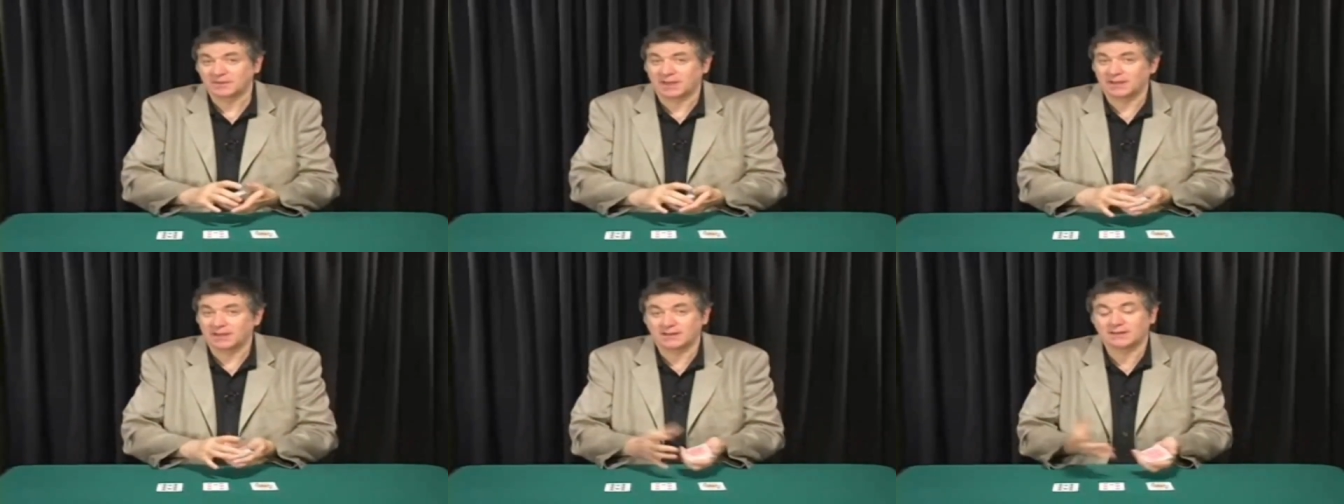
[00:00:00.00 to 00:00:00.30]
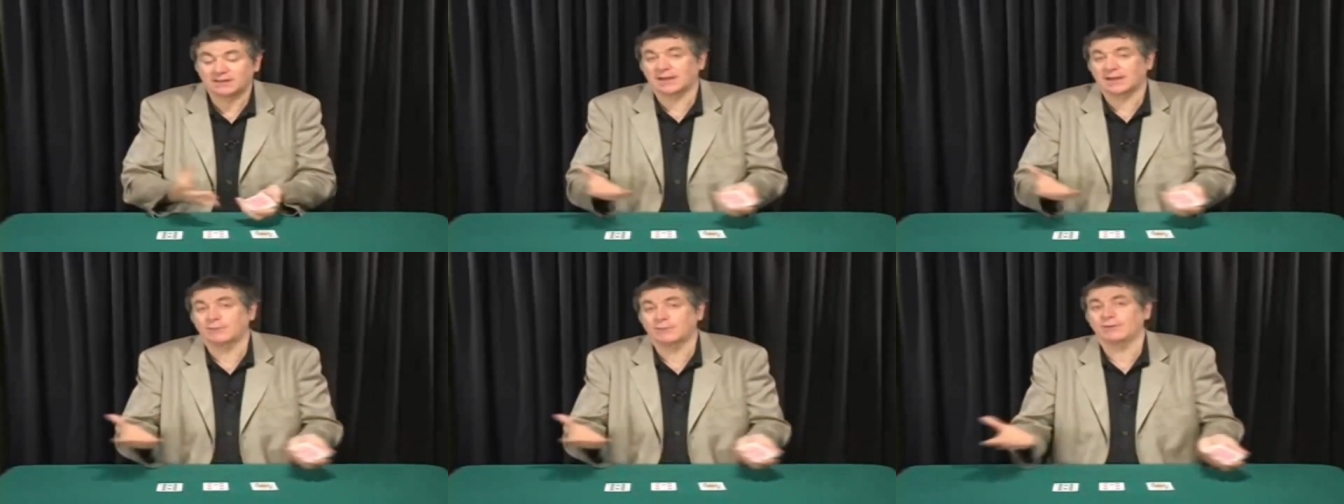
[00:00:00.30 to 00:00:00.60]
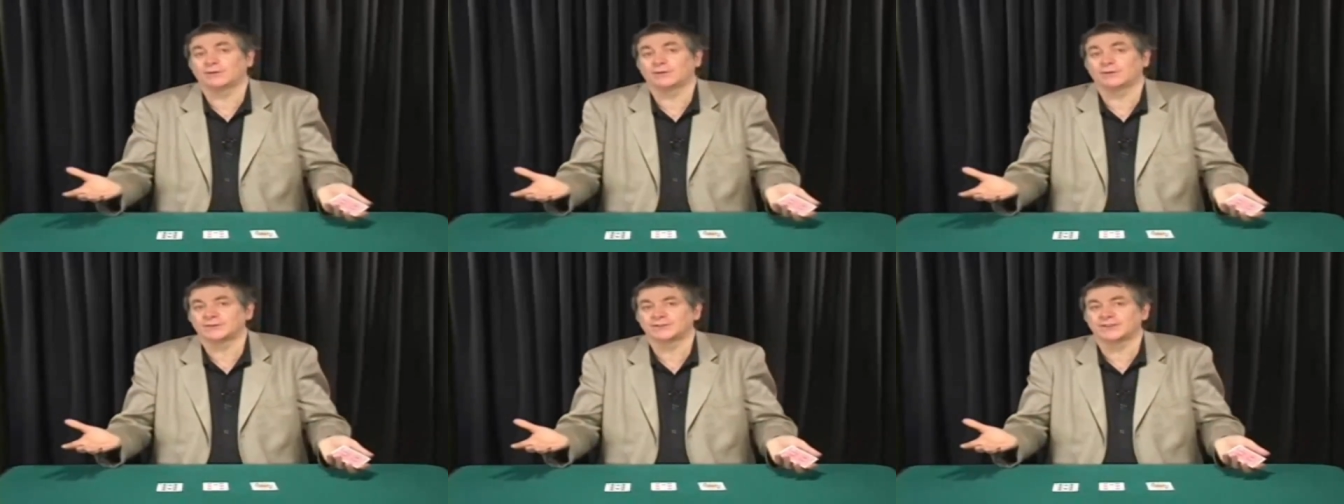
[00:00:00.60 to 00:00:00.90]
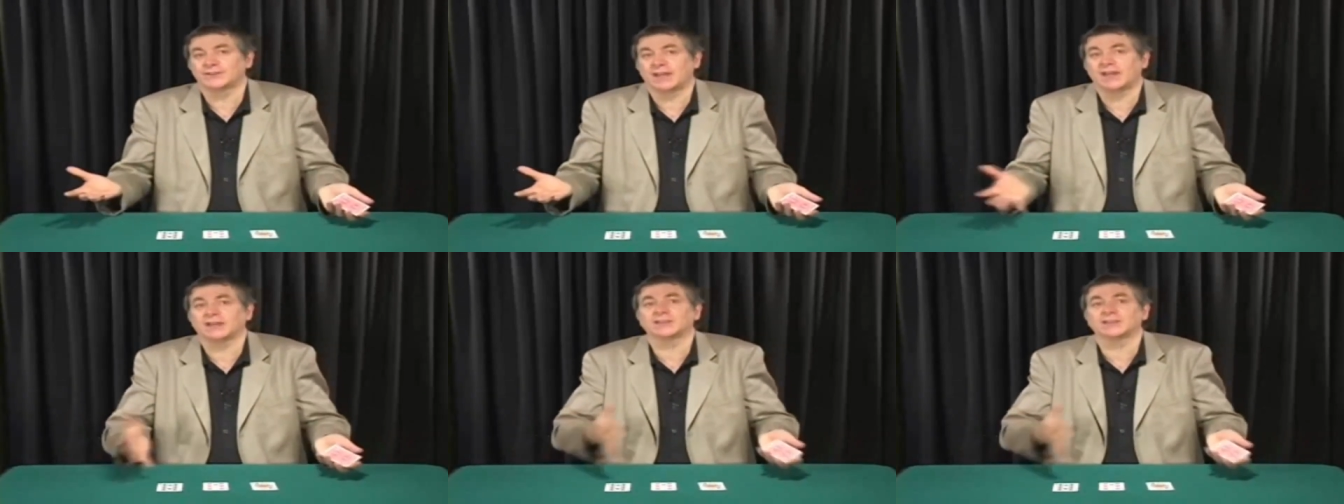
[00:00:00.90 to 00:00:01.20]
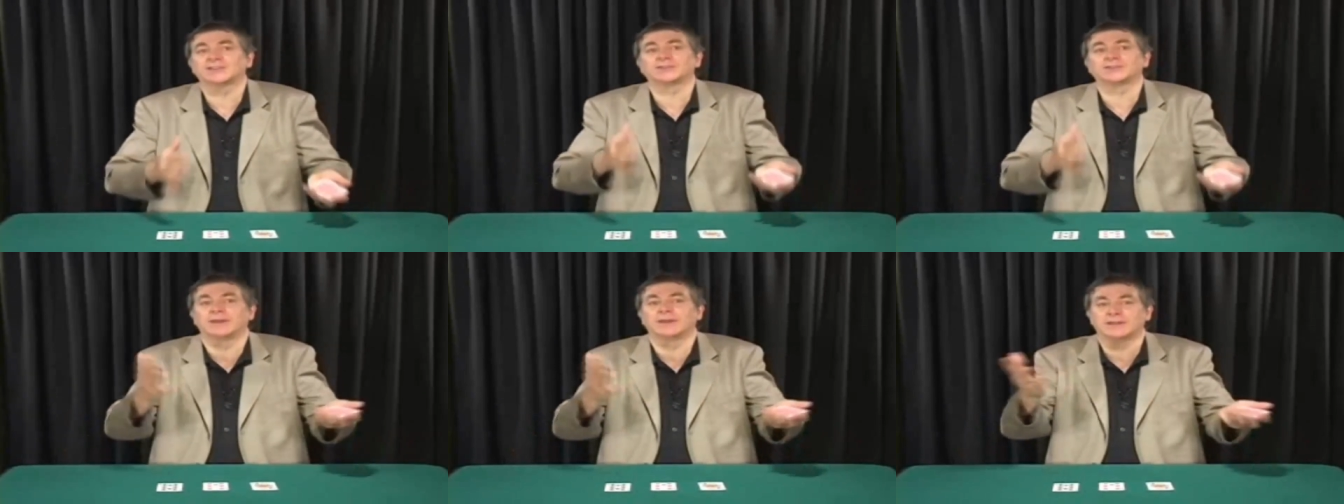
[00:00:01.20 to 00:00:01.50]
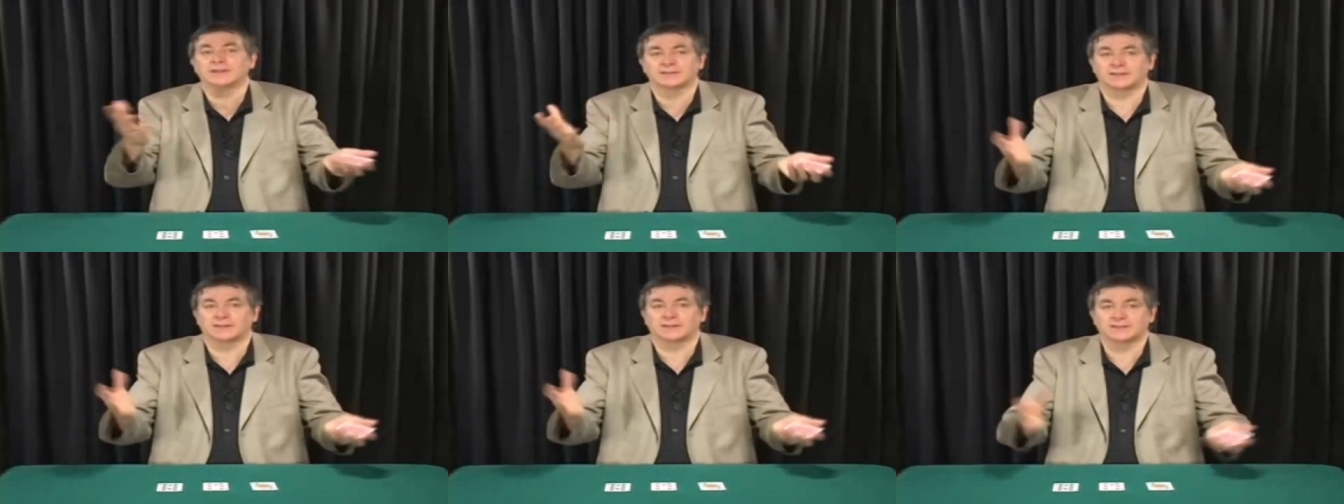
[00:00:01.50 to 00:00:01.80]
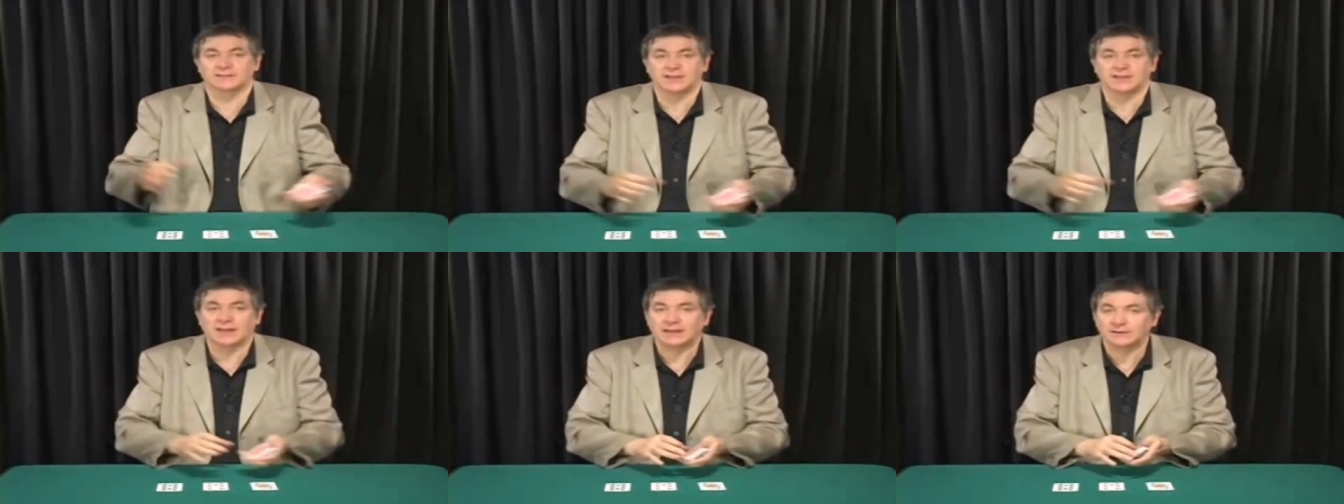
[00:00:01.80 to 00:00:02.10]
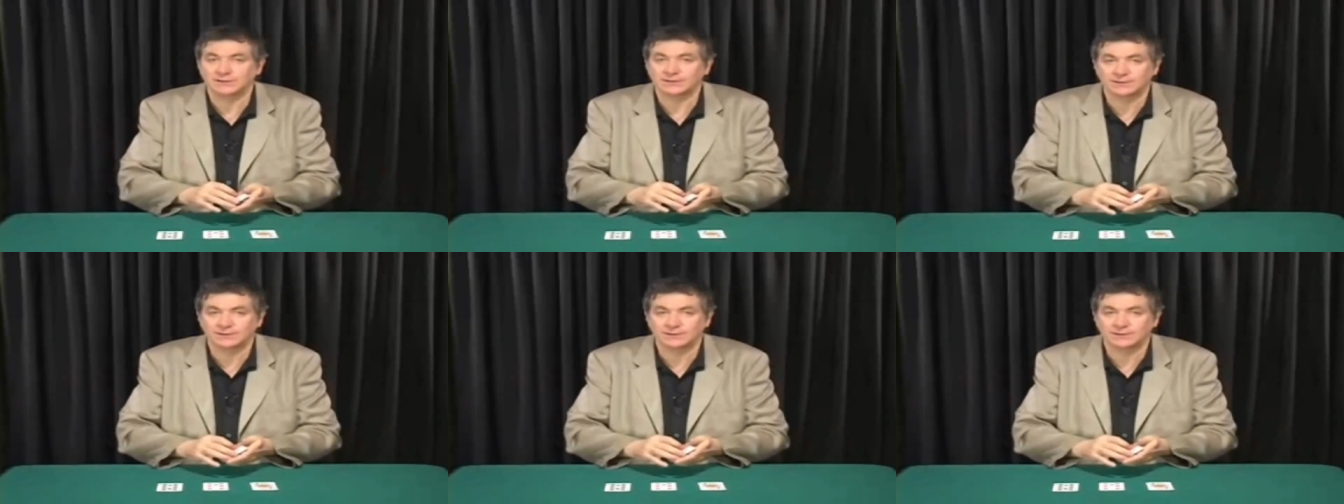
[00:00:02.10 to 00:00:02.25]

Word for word: In Italy, we don't say Sweet 16.